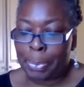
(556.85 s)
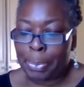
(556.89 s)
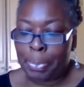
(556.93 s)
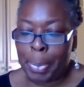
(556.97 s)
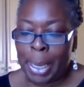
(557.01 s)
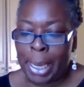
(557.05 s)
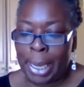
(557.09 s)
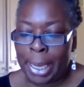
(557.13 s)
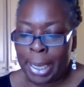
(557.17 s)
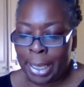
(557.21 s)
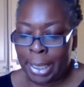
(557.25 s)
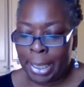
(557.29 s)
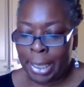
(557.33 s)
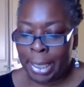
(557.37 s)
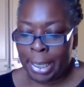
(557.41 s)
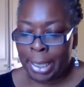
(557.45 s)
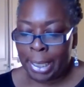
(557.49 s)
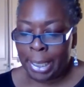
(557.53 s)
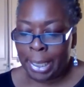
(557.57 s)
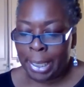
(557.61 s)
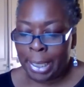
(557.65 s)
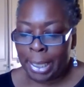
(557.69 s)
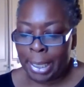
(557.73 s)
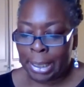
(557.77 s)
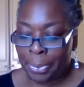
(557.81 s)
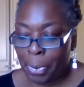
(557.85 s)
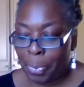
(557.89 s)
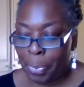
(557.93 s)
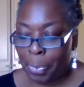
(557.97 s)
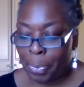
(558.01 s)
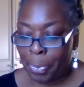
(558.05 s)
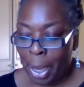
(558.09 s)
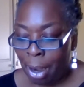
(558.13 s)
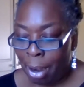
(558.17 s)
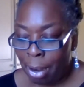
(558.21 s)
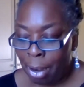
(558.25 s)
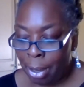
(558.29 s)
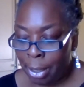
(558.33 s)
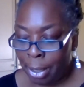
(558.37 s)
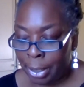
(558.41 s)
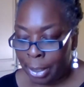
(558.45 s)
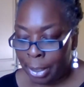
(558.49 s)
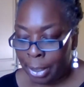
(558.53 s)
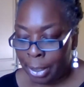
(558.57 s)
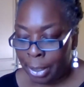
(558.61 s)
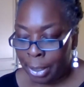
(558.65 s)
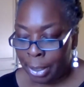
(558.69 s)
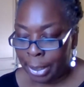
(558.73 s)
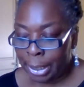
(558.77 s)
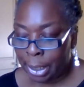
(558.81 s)
speaks from the
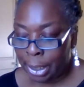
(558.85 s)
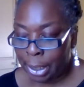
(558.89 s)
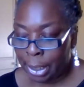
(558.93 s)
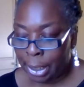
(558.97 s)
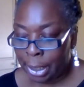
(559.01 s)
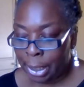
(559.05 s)
heart